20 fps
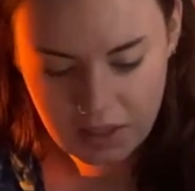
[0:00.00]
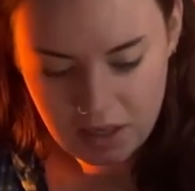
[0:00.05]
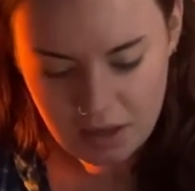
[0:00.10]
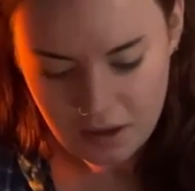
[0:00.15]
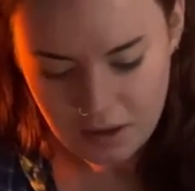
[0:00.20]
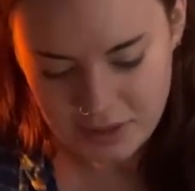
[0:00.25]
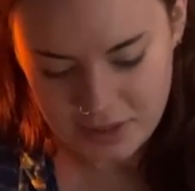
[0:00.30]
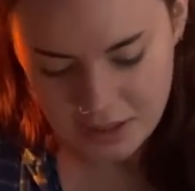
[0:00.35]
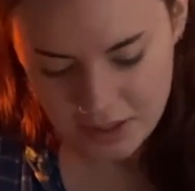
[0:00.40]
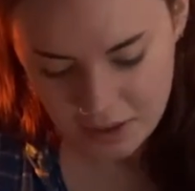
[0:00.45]

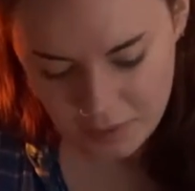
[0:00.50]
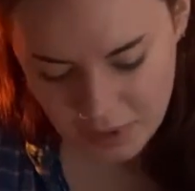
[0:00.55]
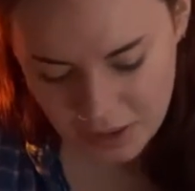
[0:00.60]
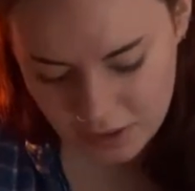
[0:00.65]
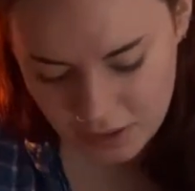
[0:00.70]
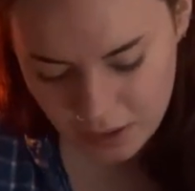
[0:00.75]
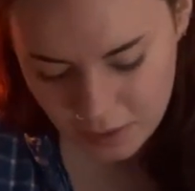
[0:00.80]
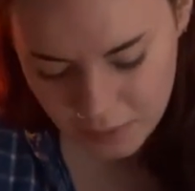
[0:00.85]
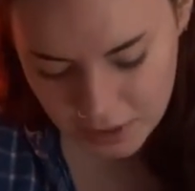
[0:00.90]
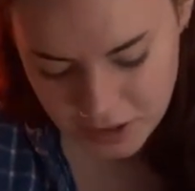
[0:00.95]
I think I'm a
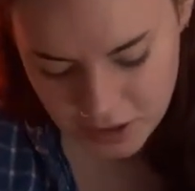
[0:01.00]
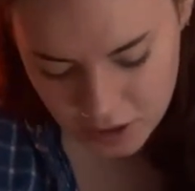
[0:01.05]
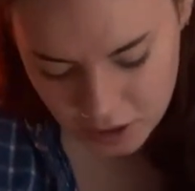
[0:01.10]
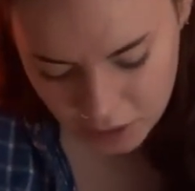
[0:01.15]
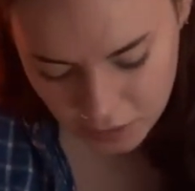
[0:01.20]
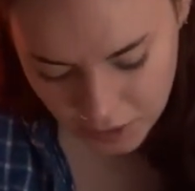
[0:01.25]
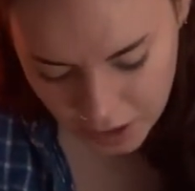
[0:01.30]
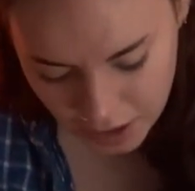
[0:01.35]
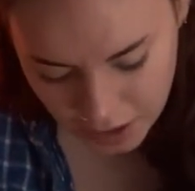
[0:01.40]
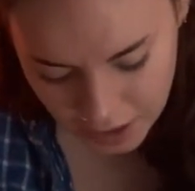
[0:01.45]
little bit too
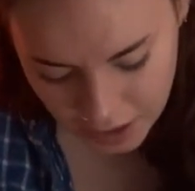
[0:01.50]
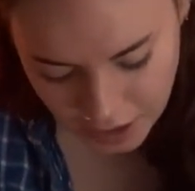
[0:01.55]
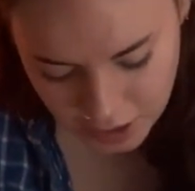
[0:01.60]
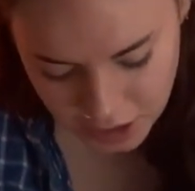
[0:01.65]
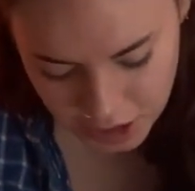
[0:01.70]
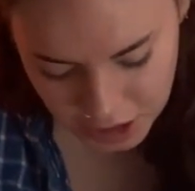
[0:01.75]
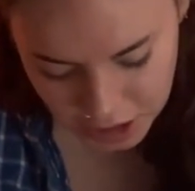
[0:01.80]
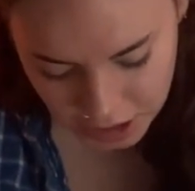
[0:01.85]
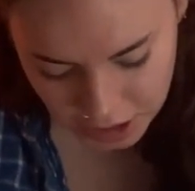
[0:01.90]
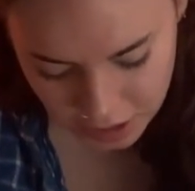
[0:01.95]

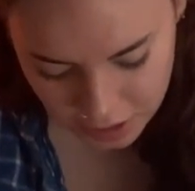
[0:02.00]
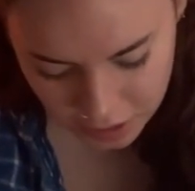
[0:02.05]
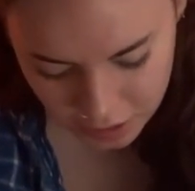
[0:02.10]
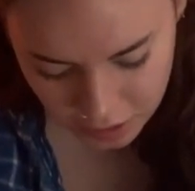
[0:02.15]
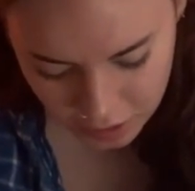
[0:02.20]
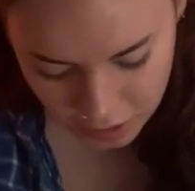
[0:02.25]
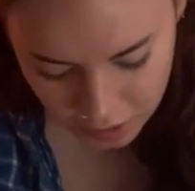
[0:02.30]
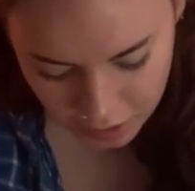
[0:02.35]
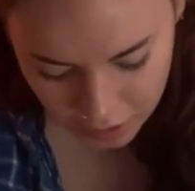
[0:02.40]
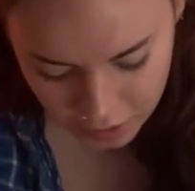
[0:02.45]
ADHD to
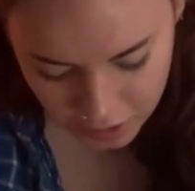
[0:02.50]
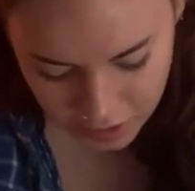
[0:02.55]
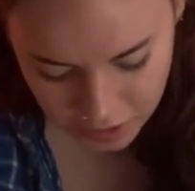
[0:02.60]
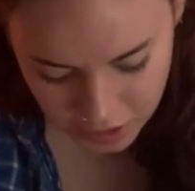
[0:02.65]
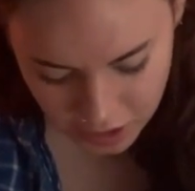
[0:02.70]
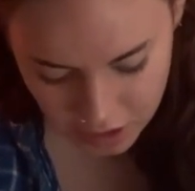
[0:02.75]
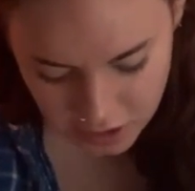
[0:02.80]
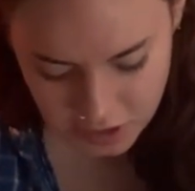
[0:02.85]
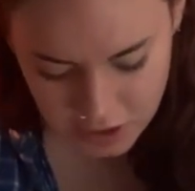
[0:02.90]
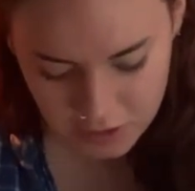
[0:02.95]
colour and
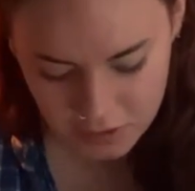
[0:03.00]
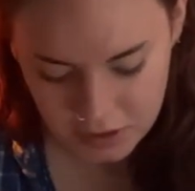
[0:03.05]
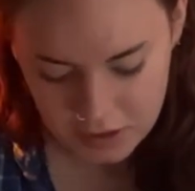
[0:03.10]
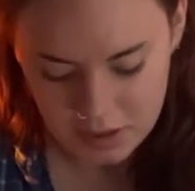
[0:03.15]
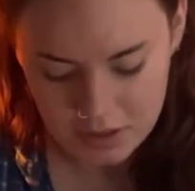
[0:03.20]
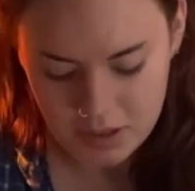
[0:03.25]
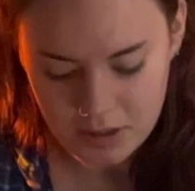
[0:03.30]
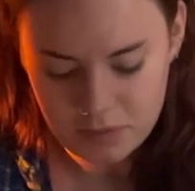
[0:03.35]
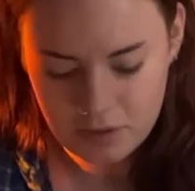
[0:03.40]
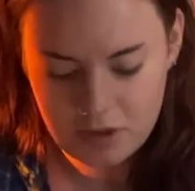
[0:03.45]
talk to you at the
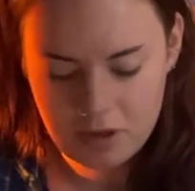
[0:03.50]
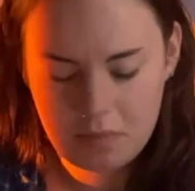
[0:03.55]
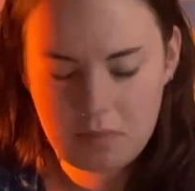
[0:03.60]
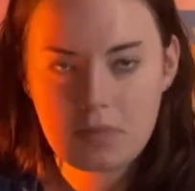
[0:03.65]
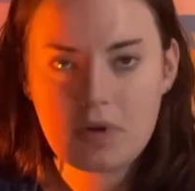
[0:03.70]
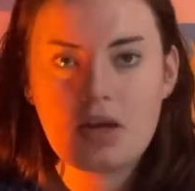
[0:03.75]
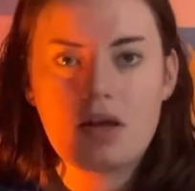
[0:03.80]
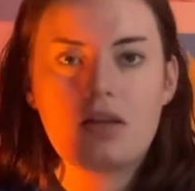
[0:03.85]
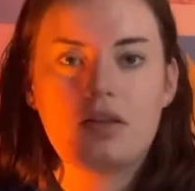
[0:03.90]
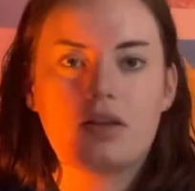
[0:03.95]
same time.
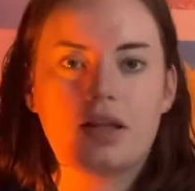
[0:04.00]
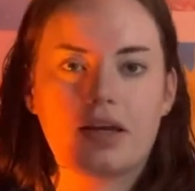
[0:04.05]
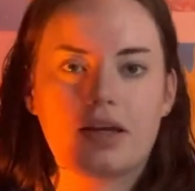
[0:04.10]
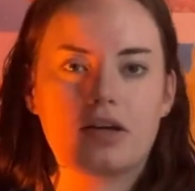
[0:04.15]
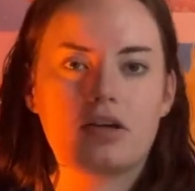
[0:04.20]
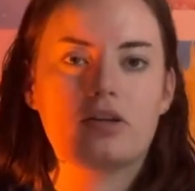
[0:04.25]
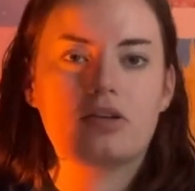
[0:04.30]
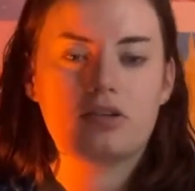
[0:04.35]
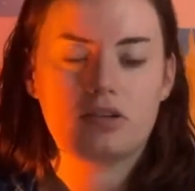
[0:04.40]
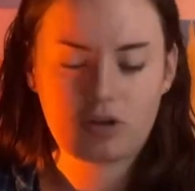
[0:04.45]
Like
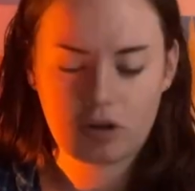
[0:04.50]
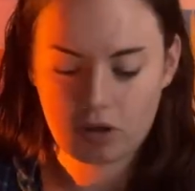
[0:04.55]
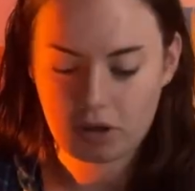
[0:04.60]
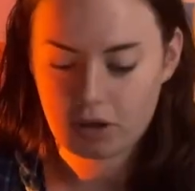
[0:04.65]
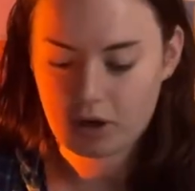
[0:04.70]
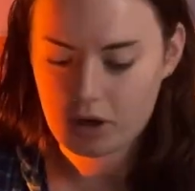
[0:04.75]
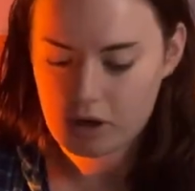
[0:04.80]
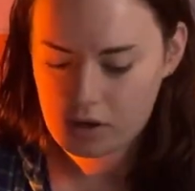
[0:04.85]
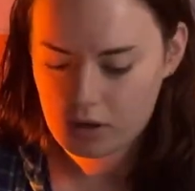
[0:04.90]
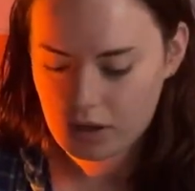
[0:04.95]

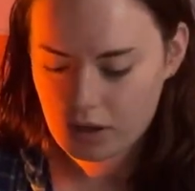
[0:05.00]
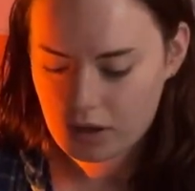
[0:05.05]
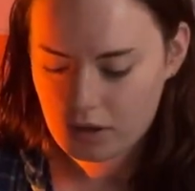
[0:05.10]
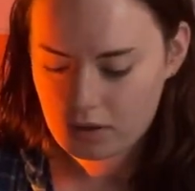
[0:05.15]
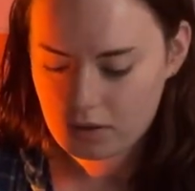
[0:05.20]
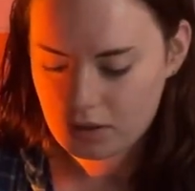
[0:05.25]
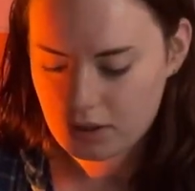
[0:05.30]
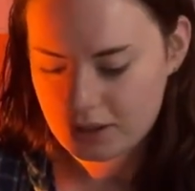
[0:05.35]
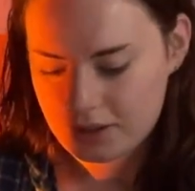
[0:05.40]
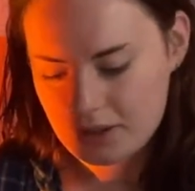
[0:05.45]
colour,
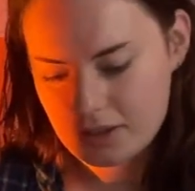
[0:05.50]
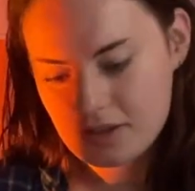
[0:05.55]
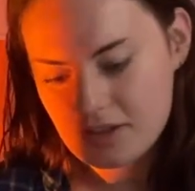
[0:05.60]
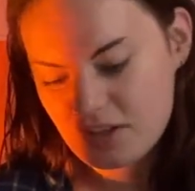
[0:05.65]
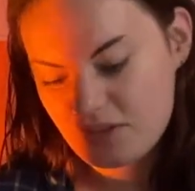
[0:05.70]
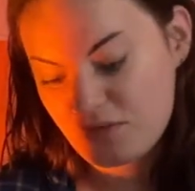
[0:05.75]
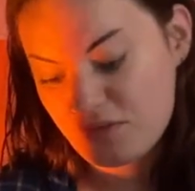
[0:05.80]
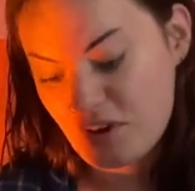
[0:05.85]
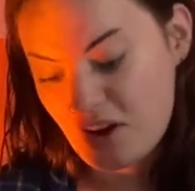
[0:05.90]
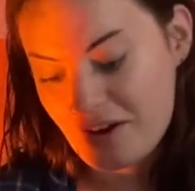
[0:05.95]
like this
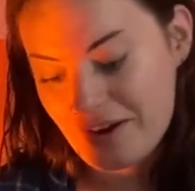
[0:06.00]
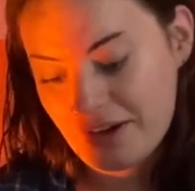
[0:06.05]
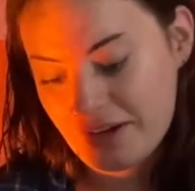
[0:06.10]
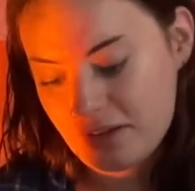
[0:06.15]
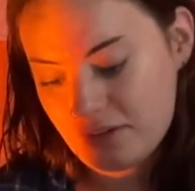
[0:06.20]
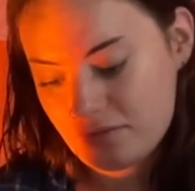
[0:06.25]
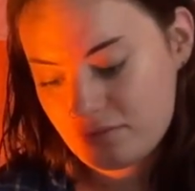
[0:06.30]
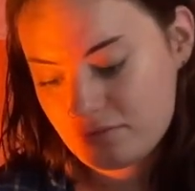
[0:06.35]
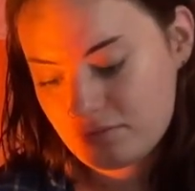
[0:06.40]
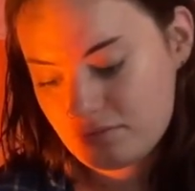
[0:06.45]
is fine.
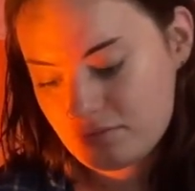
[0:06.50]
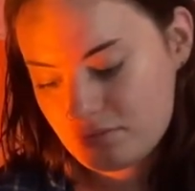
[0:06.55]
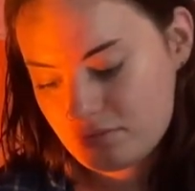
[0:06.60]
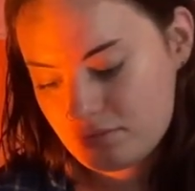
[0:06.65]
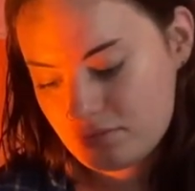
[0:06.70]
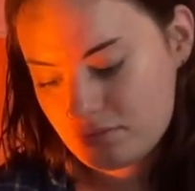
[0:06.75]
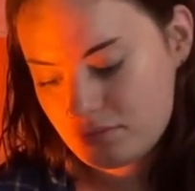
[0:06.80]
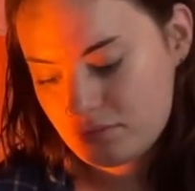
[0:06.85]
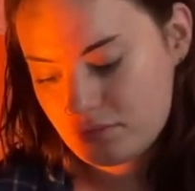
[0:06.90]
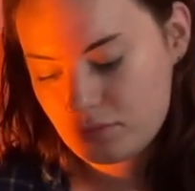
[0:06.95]

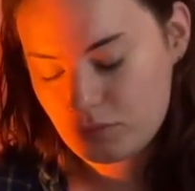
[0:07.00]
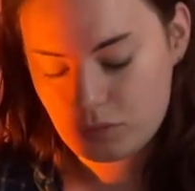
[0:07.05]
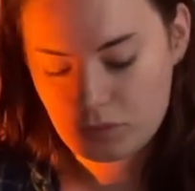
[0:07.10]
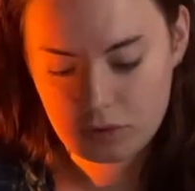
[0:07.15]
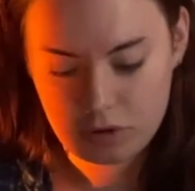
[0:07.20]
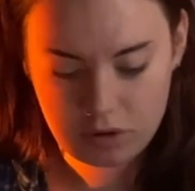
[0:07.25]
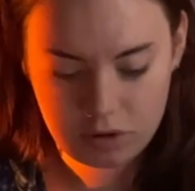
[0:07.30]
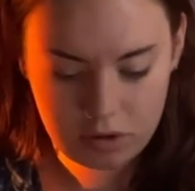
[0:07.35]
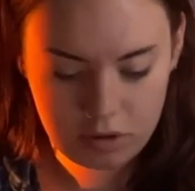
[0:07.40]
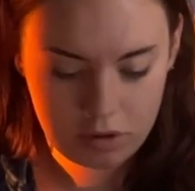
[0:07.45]

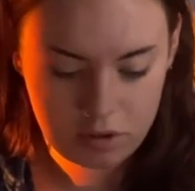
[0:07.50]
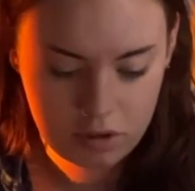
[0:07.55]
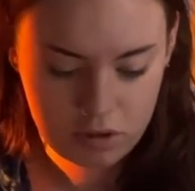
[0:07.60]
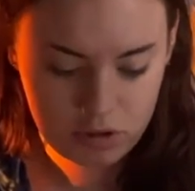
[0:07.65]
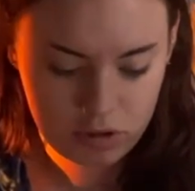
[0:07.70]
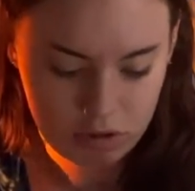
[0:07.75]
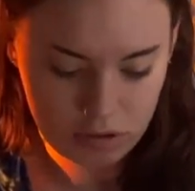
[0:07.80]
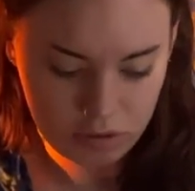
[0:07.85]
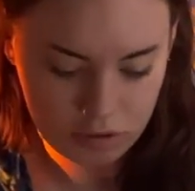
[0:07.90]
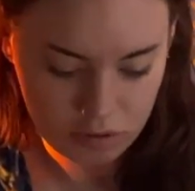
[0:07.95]
1,
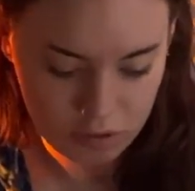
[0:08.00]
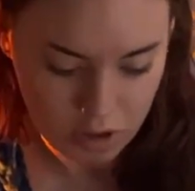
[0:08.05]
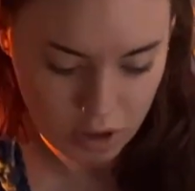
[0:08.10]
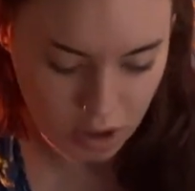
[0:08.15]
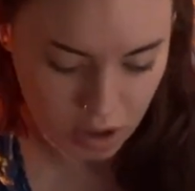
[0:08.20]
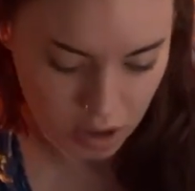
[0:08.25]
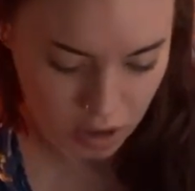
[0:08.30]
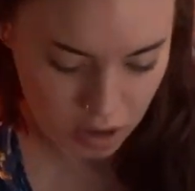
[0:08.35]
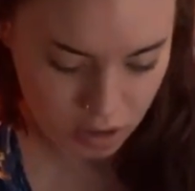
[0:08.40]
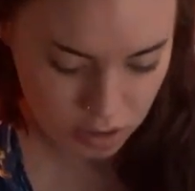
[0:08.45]

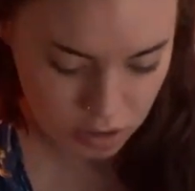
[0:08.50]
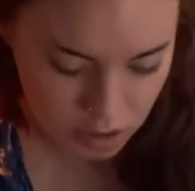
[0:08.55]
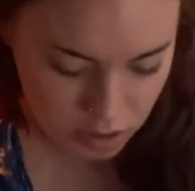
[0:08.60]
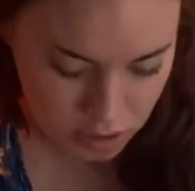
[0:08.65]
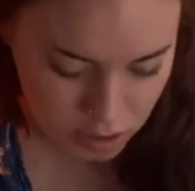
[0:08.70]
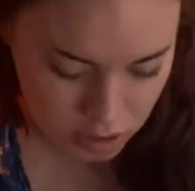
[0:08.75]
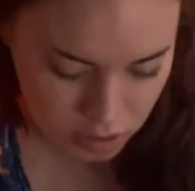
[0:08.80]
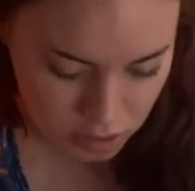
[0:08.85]
3, 2.